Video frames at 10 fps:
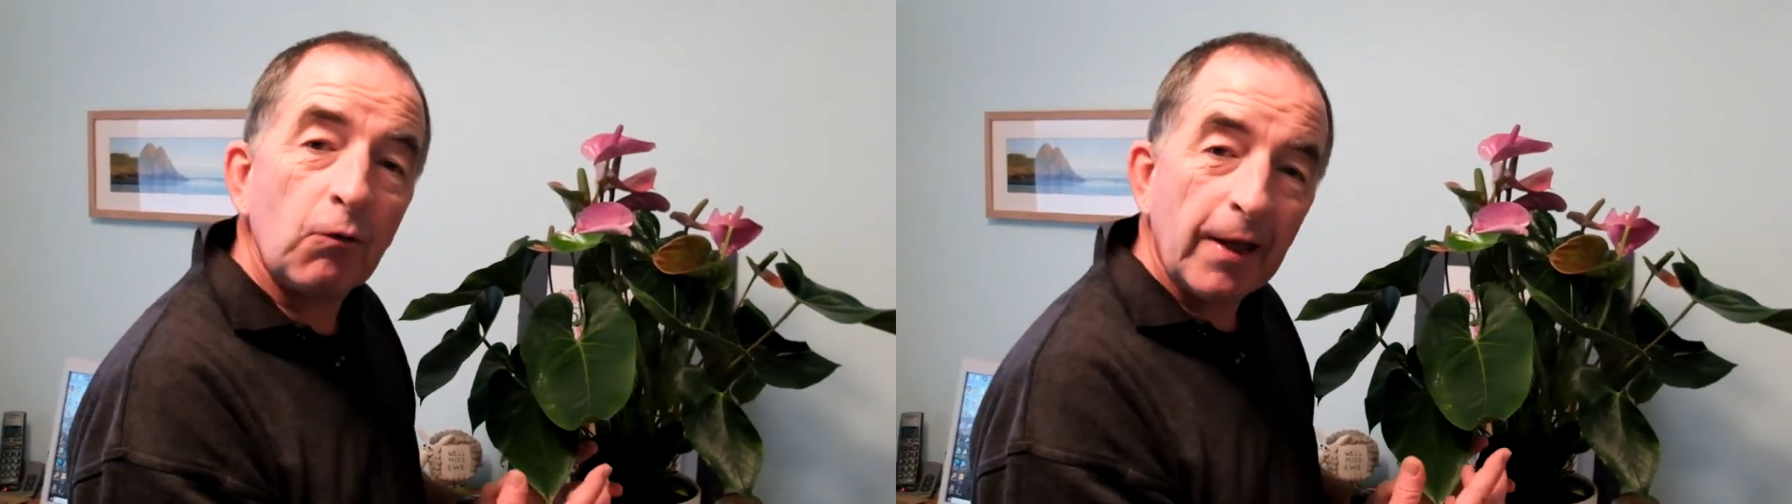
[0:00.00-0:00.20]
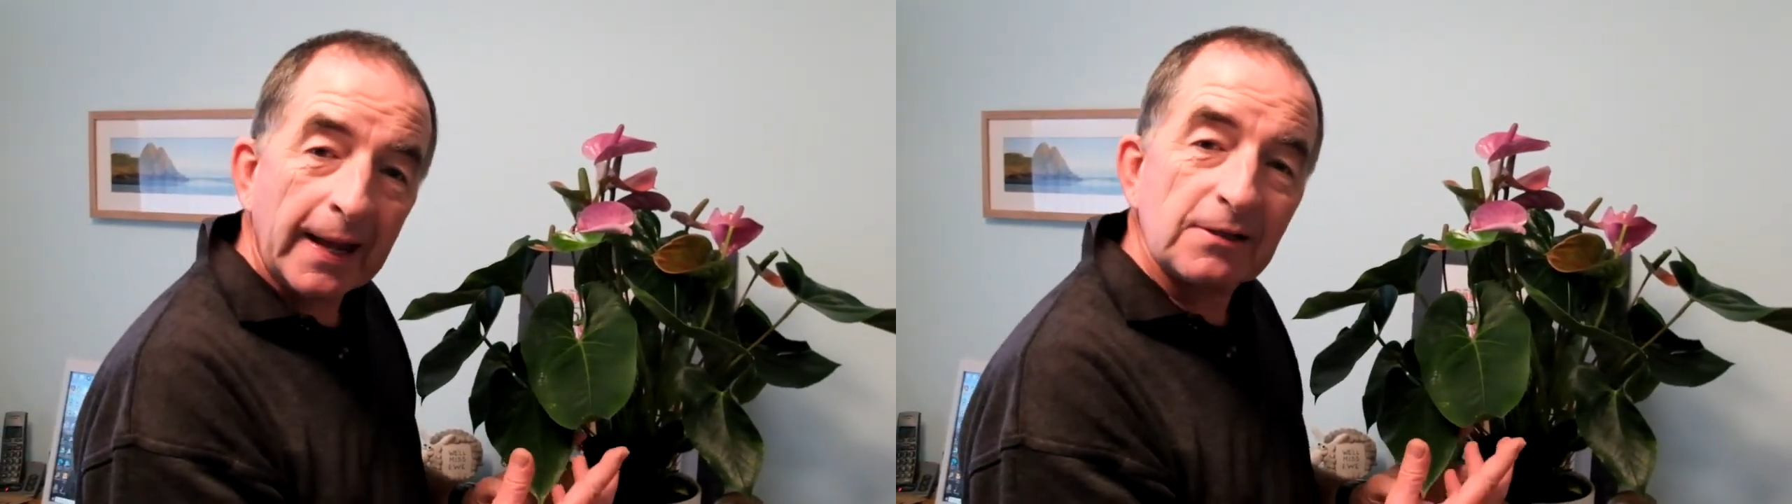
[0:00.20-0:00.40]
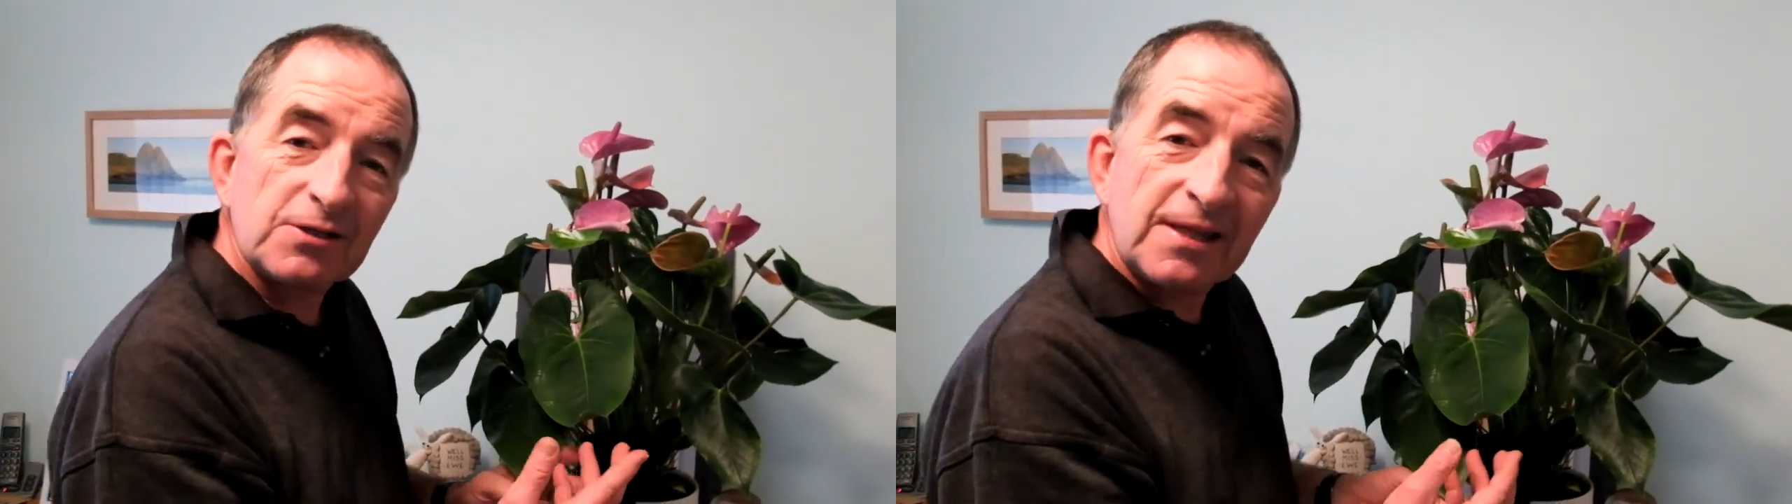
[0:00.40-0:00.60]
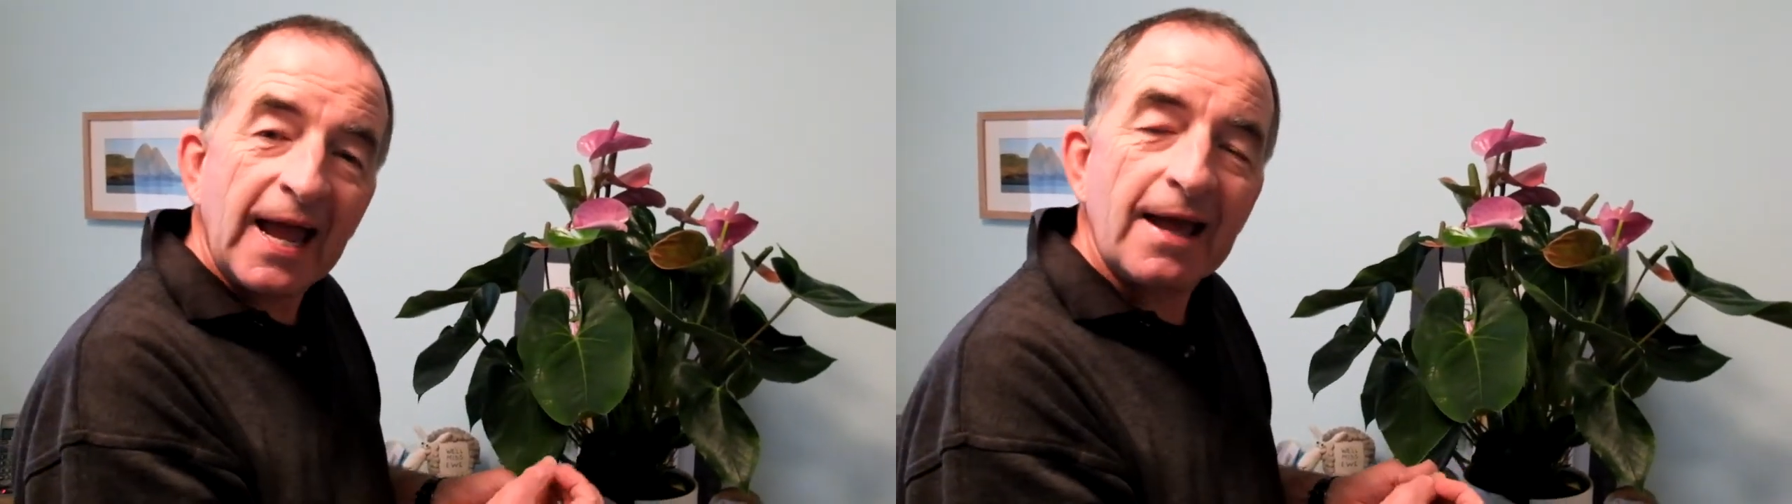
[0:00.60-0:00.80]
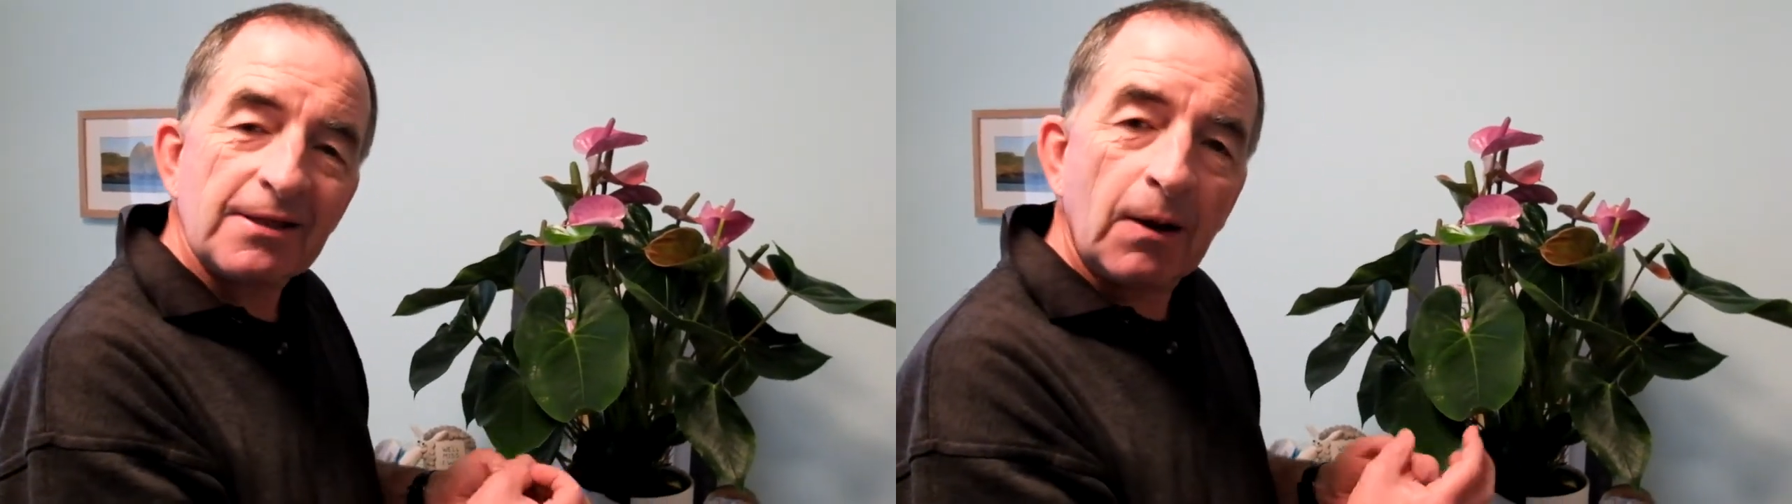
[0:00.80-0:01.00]

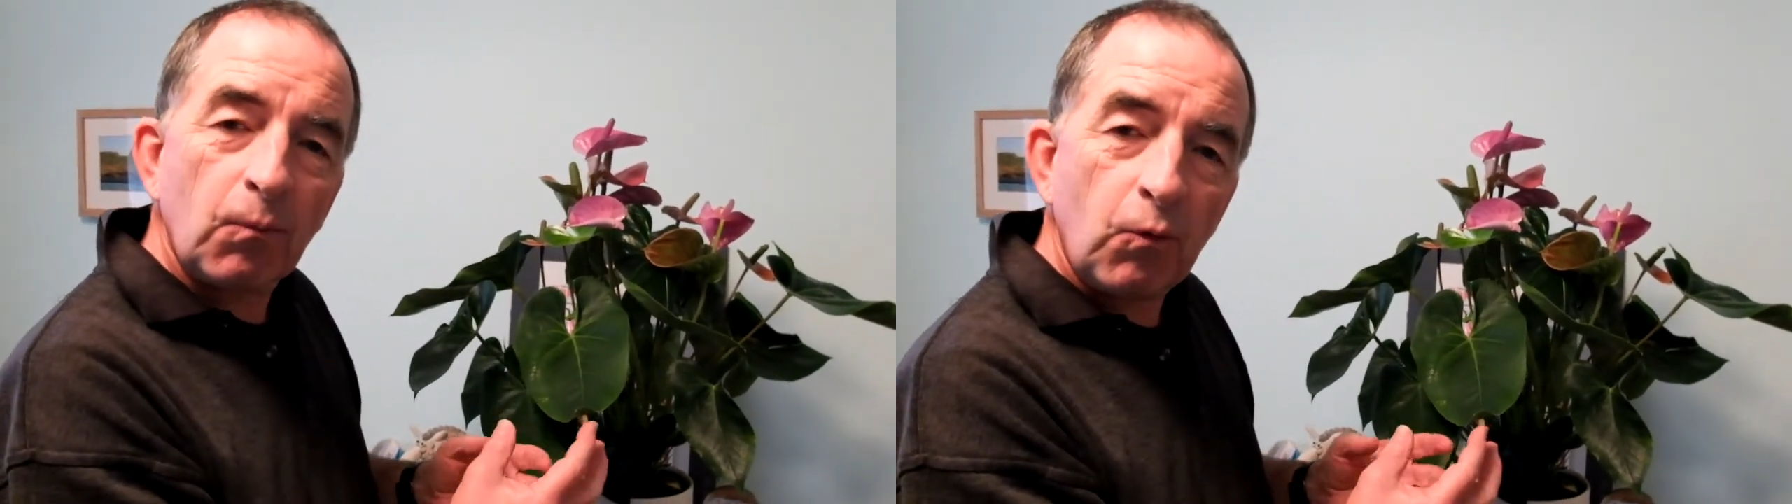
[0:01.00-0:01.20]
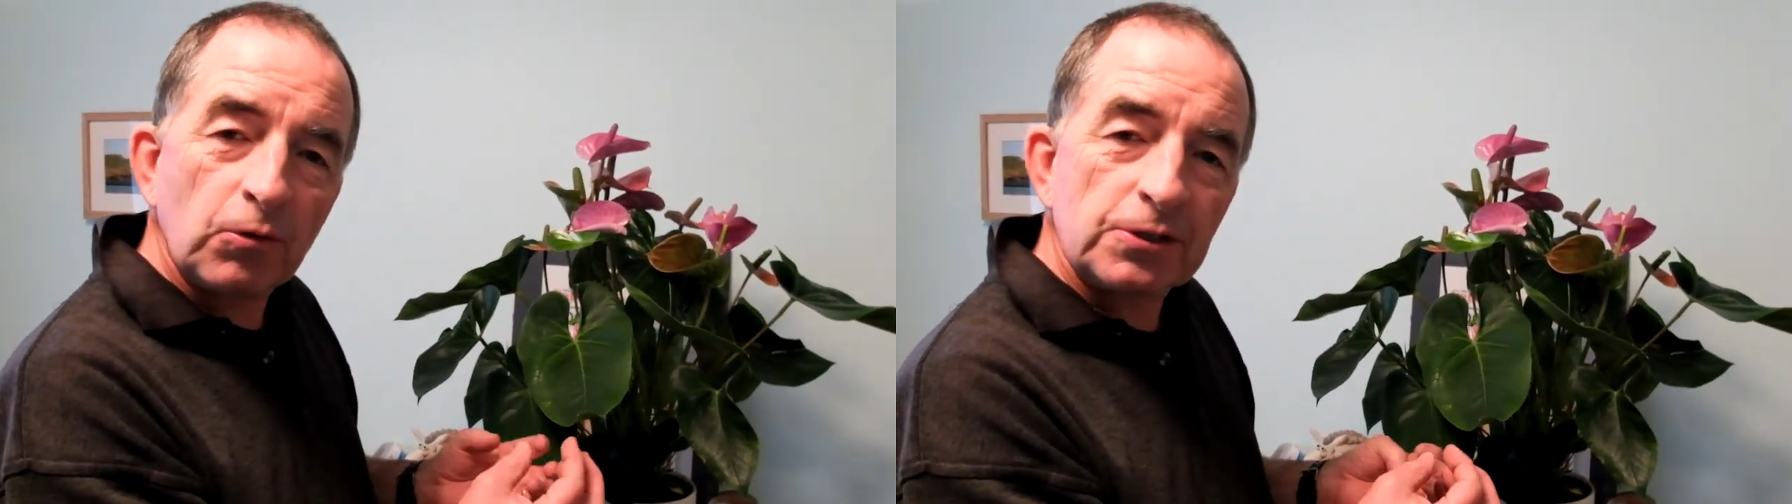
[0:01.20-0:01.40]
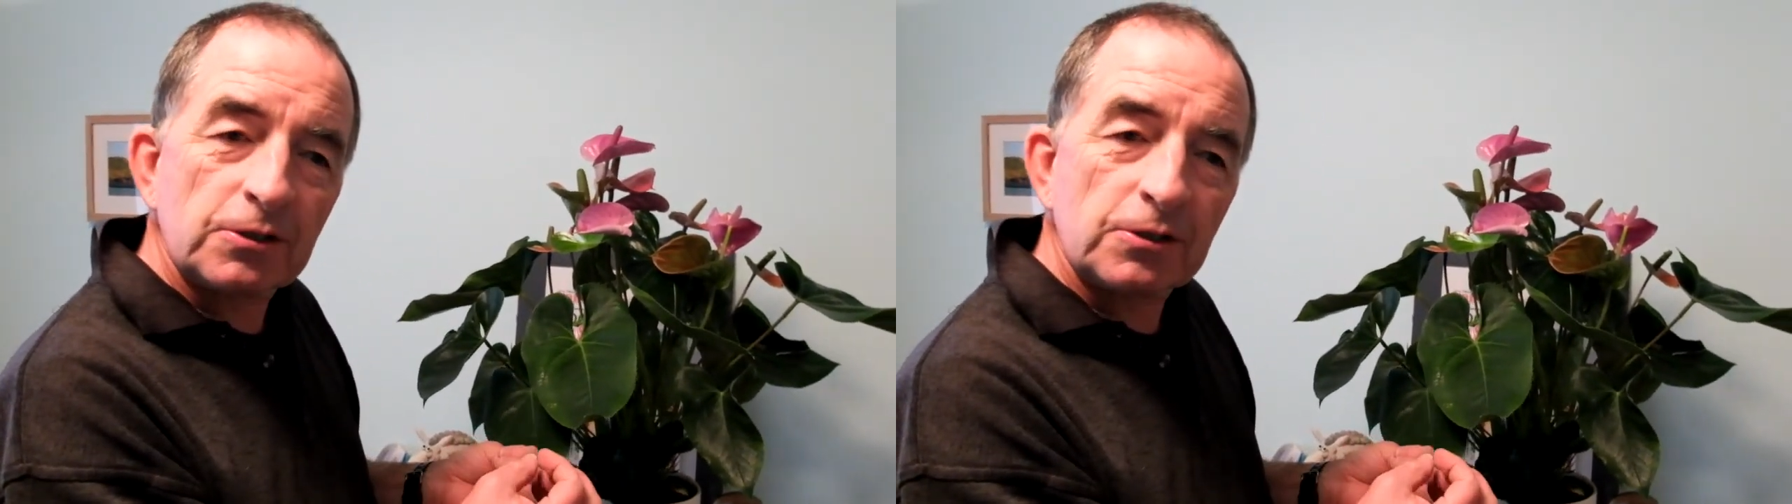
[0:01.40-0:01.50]
that water